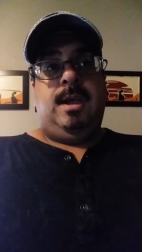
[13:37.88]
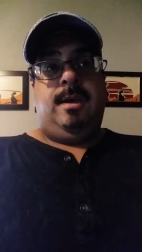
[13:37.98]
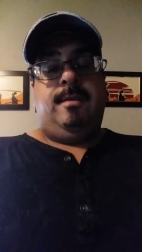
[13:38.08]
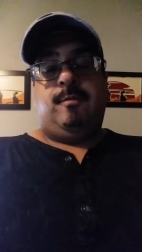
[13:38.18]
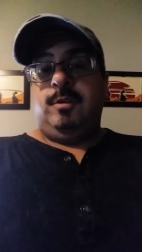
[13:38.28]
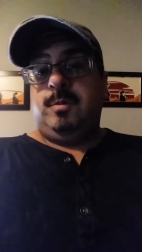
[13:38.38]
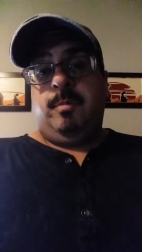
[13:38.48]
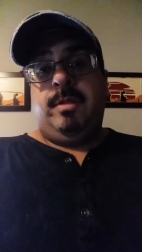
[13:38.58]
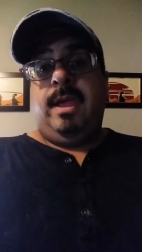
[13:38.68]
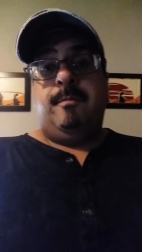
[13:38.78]
Of course, we
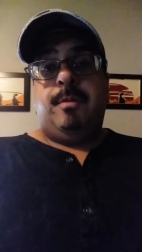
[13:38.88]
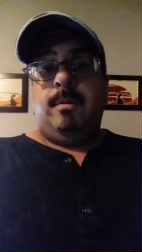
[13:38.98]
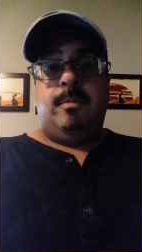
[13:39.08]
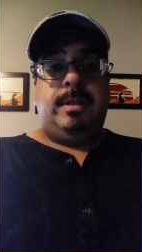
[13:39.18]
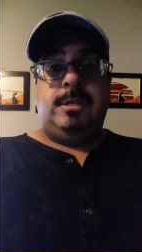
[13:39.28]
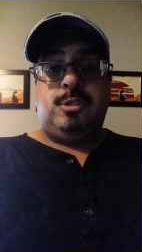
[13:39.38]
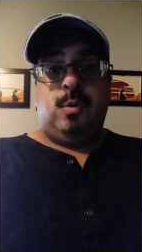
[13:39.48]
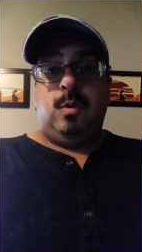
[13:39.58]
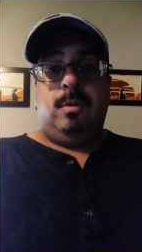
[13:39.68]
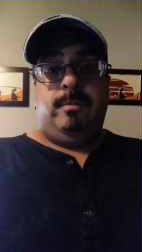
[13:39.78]
would have probably a
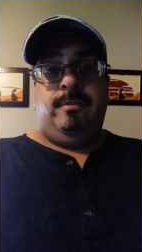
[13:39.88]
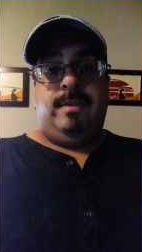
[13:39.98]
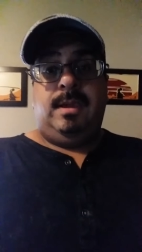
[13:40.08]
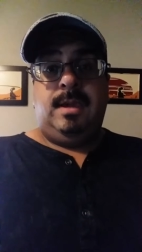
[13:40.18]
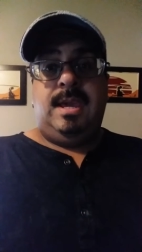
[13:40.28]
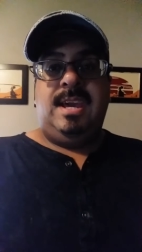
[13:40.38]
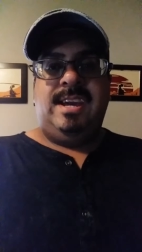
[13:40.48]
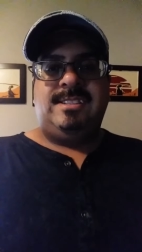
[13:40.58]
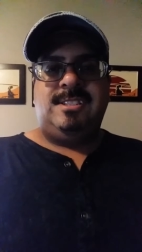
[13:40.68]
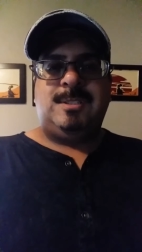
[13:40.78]
shorter movie
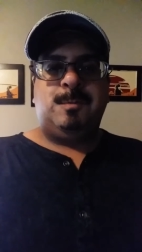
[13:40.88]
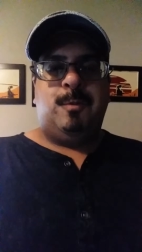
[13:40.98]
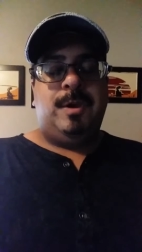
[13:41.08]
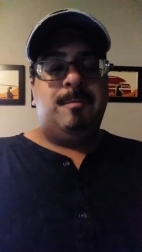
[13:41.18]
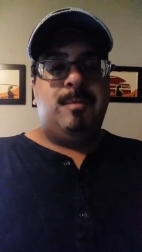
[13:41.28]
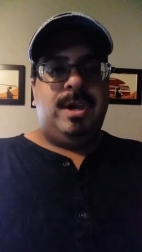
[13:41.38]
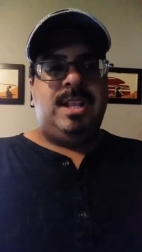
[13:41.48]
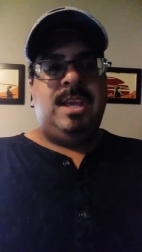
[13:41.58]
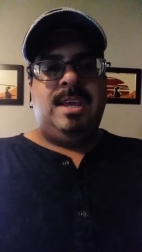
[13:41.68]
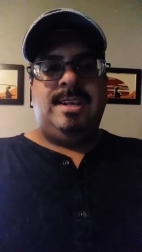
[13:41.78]
at this point,
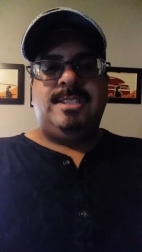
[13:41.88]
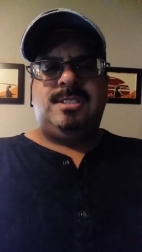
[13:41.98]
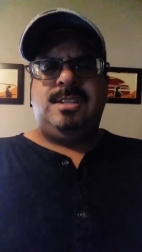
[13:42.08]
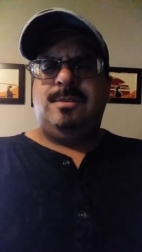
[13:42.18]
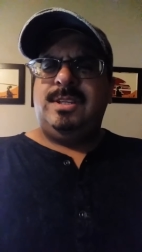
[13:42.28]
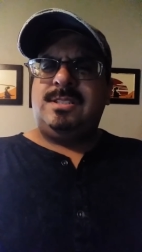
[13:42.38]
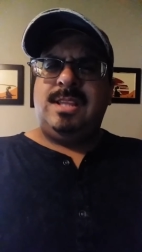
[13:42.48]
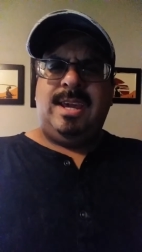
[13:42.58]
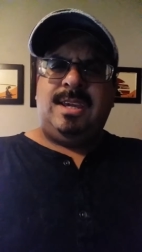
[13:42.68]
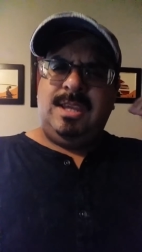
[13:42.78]
but still, it's
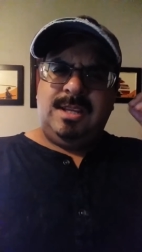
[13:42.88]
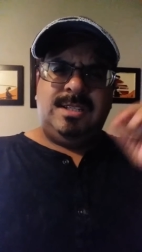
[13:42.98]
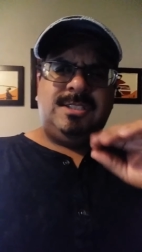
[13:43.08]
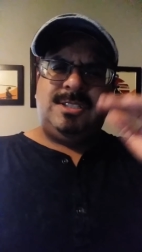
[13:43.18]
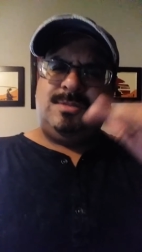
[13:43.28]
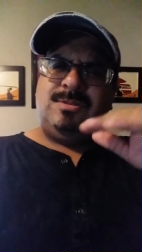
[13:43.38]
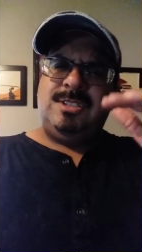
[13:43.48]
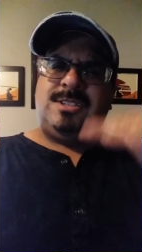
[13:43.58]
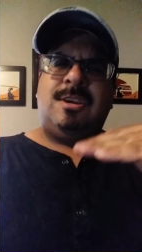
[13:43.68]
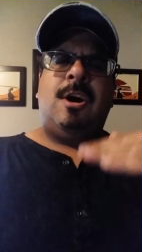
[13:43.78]
like,
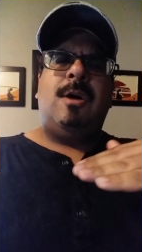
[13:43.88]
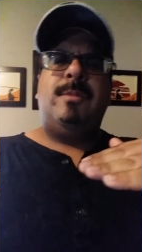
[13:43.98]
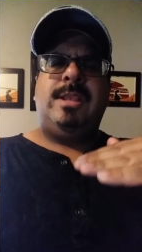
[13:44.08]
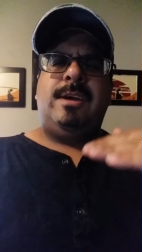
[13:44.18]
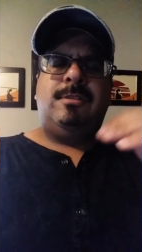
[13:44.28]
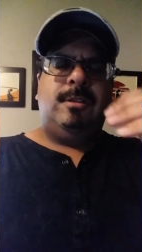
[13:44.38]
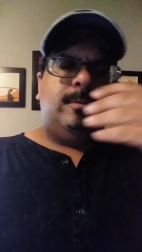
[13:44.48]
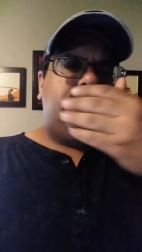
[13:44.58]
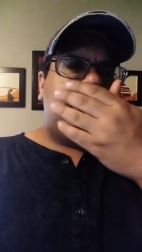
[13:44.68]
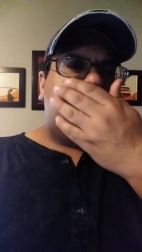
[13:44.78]
just calm it down a little
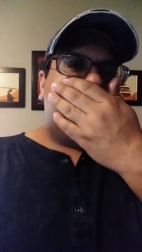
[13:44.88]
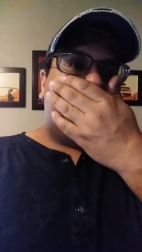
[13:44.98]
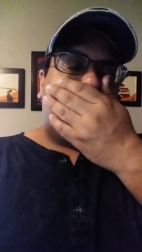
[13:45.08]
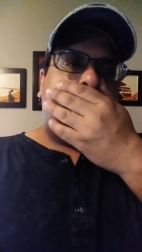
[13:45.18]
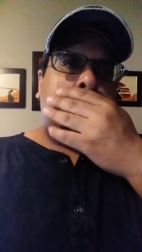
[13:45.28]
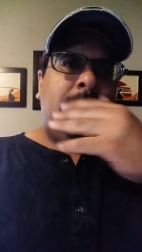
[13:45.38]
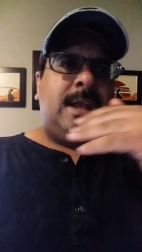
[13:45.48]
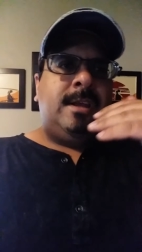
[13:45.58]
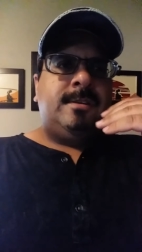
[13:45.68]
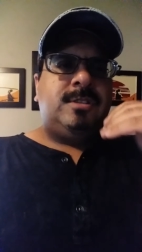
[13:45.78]
bit.
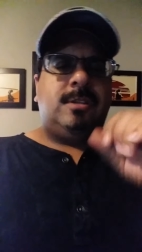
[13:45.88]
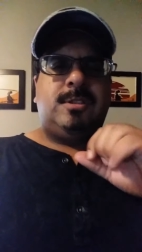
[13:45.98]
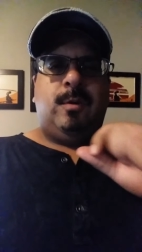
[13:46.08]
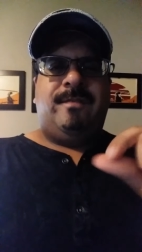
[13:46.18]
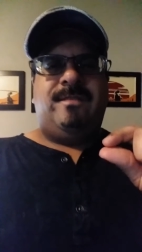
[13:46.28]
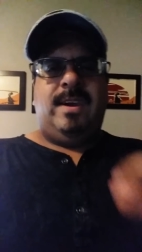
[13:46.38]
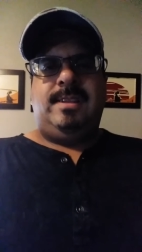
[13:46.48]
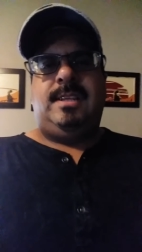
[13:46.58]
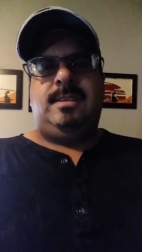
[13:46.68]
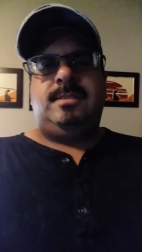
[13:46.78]
There's also a
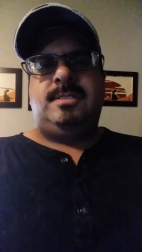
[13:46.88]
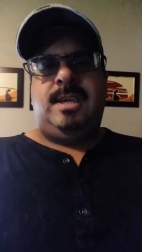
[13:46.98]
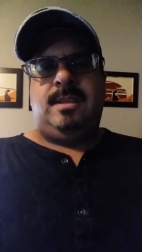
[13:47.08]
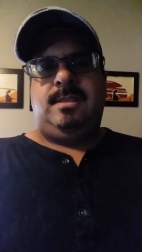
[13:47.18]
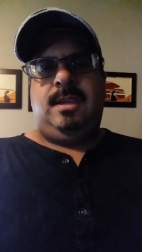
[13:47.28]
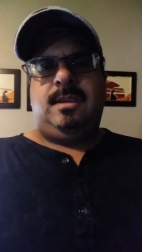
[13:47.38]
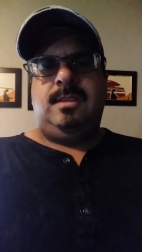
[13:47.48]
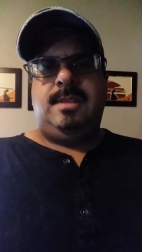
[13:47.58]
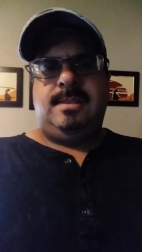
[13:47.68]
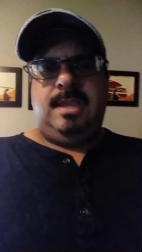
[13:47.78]
fighting technique
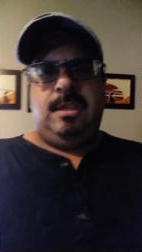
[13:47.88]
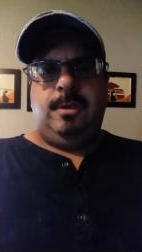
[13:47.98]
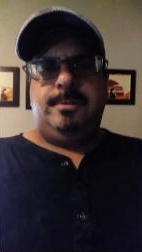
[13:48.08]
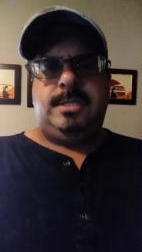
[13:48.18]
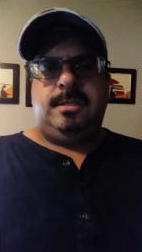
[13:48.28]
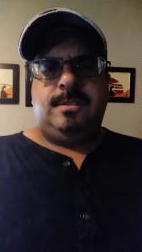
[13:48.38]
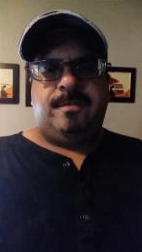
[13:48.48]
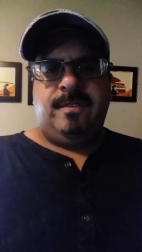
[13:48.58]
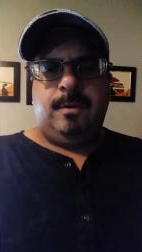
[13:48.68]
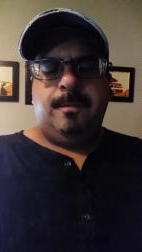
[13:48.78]
that they use in this
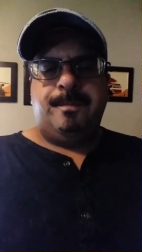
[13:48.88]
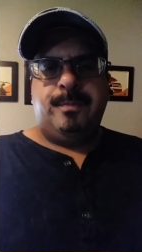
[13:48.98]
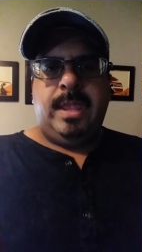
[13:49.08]
film